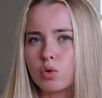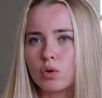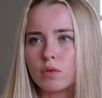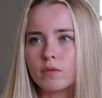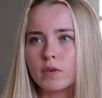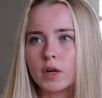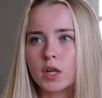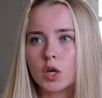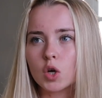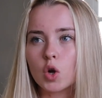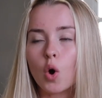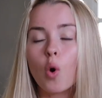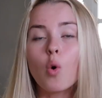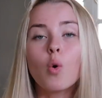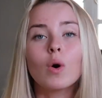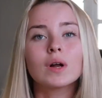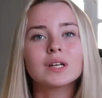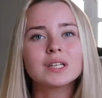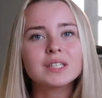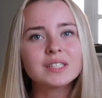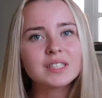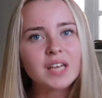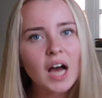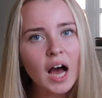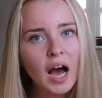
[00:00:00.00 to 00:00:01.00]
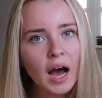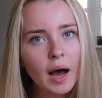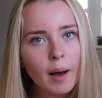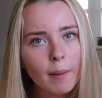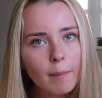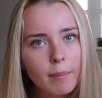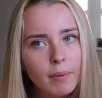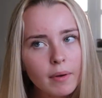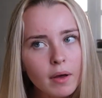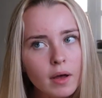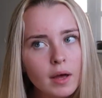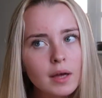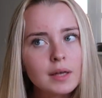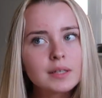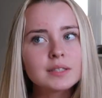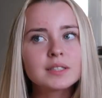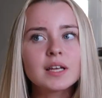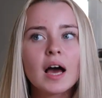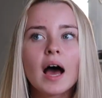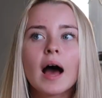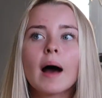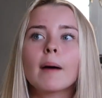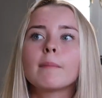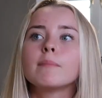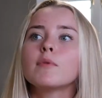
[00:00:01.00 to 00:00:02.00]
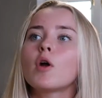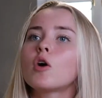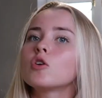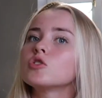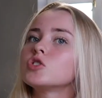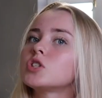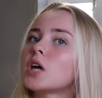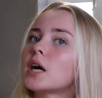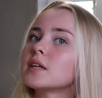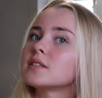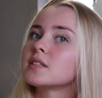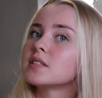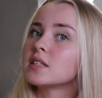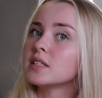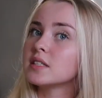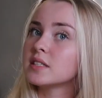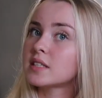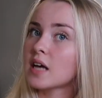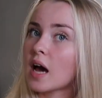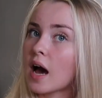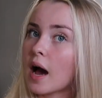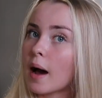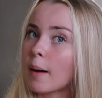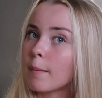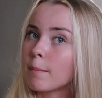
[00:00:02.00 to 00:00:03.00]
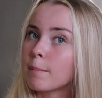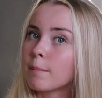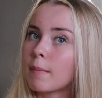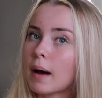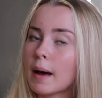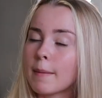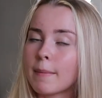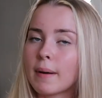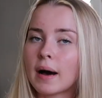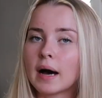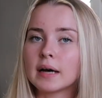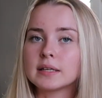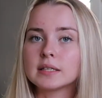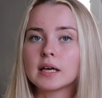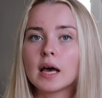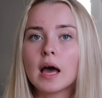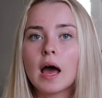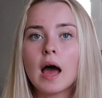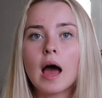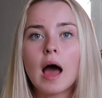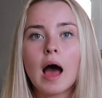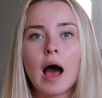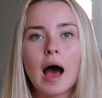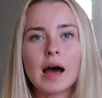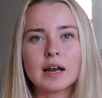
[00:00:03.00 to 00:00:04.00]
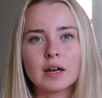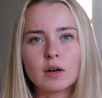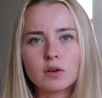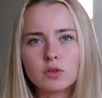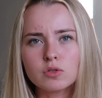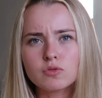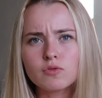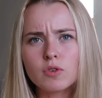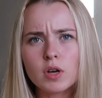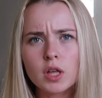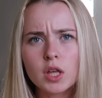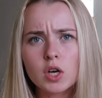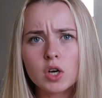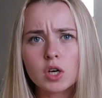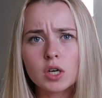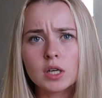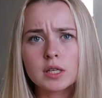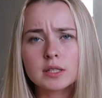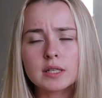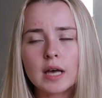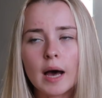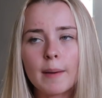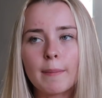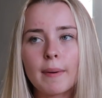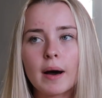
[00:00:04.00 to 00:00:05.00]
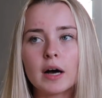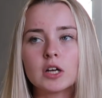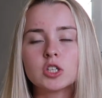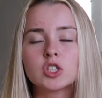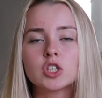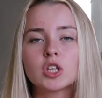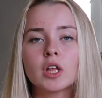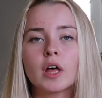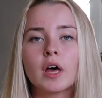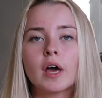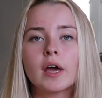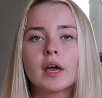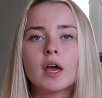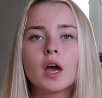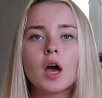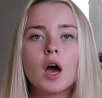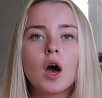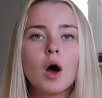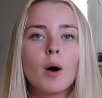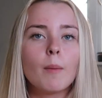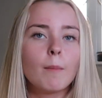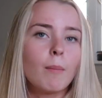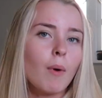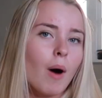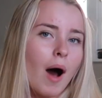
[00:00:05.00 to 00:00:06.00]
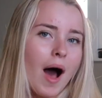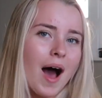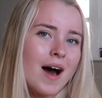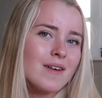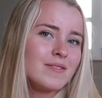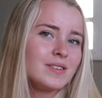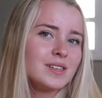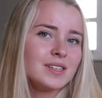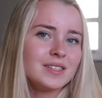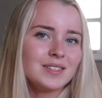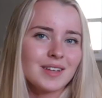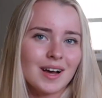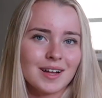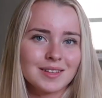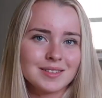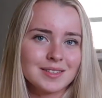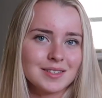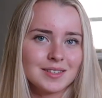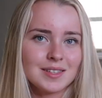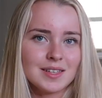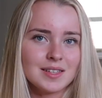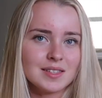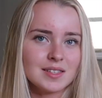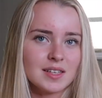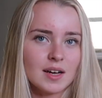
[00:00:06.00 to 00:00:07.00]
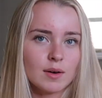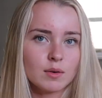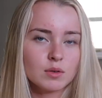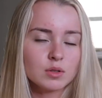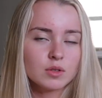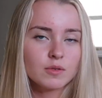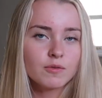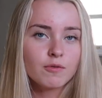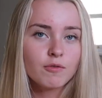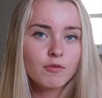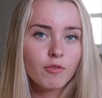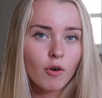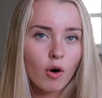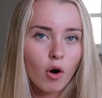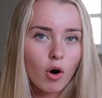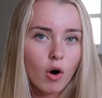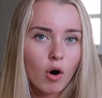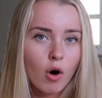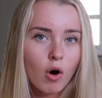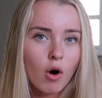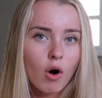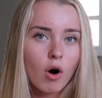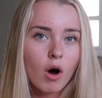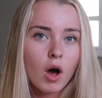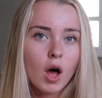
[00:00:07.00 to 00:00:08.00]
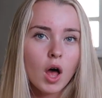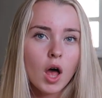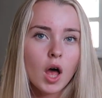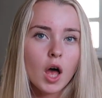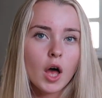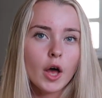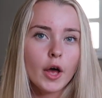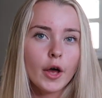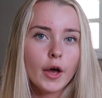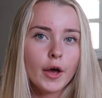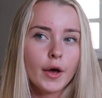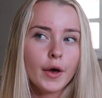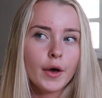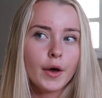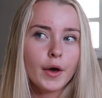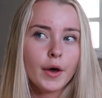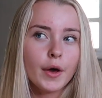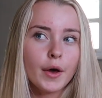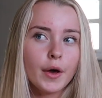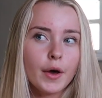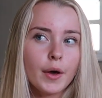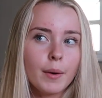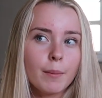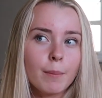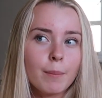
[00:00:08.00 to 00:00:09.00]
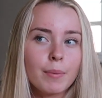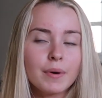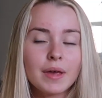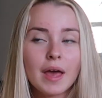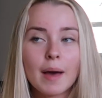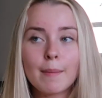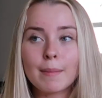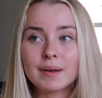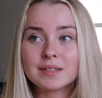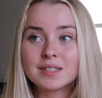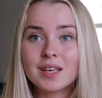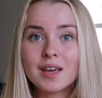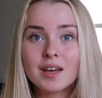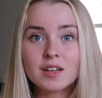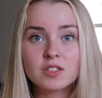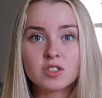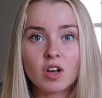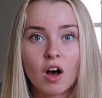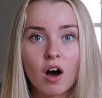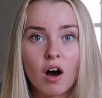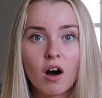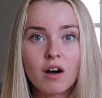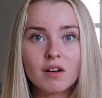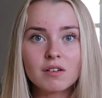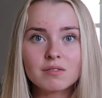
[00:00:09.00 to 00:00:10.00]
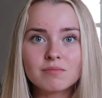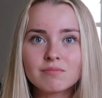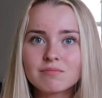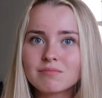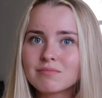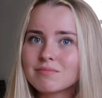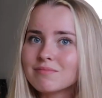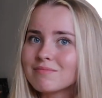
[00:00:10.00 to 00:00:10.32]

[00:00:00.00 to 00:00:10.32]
really good. Oh, I did tap tap, not jazz, I did tap, my bad. And I was really good at tap actually, but I haven't danced since I was four. Um, but yeah, my TikTok,